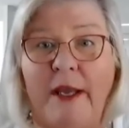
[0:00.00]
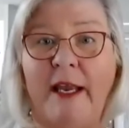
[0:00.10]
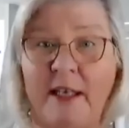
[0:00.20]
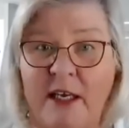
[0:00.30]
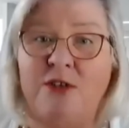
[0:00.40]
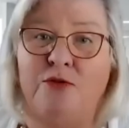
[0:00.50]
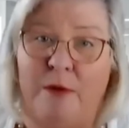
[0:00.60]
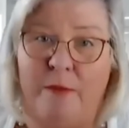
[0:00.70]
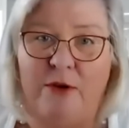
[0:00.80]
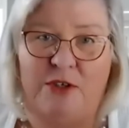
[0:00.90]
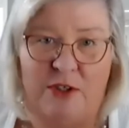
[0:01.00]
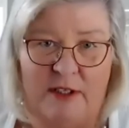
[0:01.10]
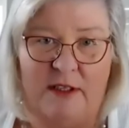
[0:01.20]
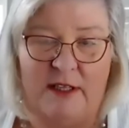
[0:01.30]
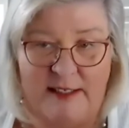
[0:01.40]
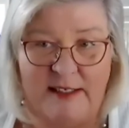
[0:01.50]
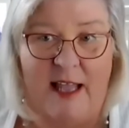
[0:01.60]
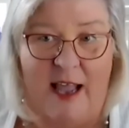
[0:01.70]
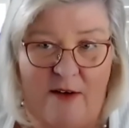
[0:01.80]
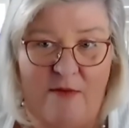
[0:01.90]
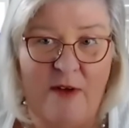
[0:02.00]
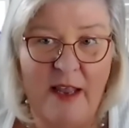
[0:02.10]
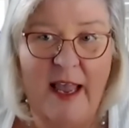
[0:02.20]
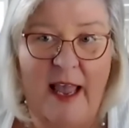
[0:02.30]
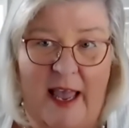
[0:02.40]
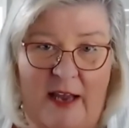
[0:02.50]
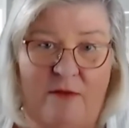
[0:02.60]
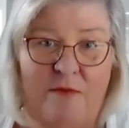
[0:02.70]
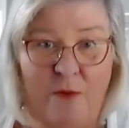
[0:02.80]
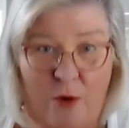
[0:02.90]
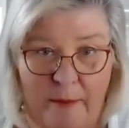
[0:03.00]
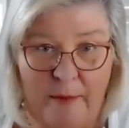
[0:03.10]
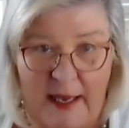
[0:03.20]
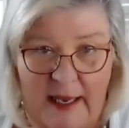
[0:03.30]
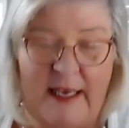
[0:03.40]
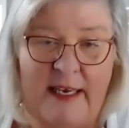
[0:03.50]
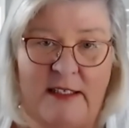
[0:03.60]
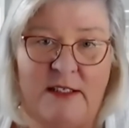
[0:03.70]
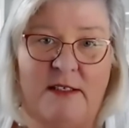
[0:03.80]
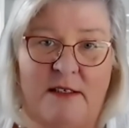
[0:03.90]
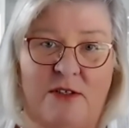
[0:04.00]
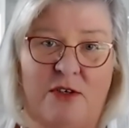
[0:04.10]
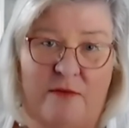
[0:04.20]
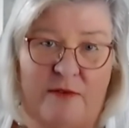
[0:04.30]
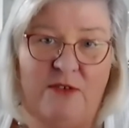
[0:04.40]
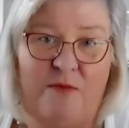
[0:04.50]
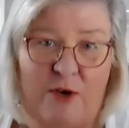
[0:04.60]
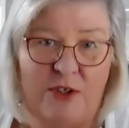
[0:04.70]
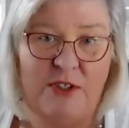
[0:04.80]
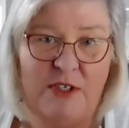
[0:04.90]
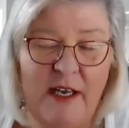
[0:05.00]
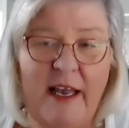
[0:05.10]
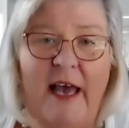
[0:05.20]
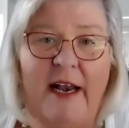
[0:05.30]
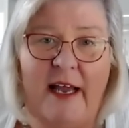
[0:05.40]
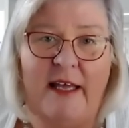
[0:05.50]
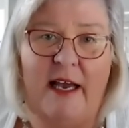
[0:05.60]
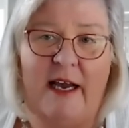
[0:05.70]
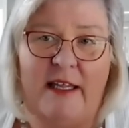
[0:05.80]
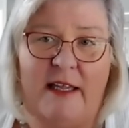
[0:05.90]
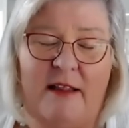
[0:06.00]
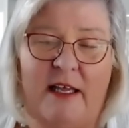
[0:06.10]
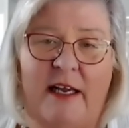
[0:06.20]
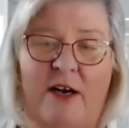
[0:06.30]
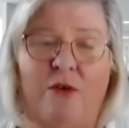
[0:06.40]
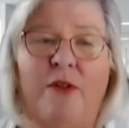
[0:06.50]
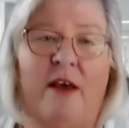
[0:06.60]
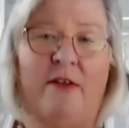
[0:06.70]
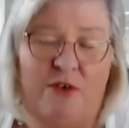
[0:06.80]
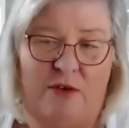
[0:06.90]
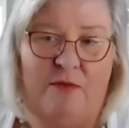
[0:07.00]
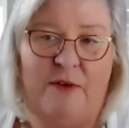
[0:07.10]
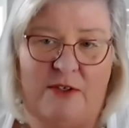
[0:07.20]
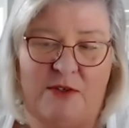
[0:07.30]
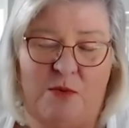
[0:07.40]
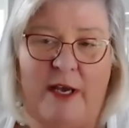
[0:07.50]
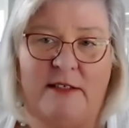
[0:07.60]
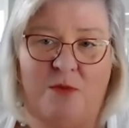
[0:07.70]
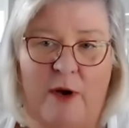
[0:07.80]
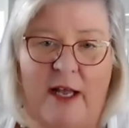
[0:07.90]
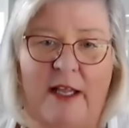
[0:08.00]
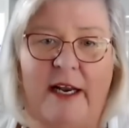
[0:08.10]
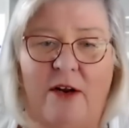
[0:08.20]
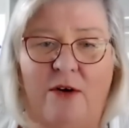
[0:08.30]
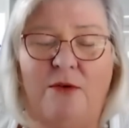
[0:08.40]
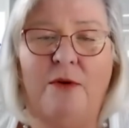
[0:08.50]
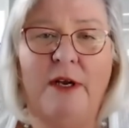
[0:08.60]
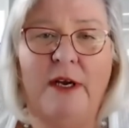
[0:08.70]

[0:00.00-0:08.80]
we can contribute to this life. And for me, it's service first. And I know the other two feel this way as well. And I know,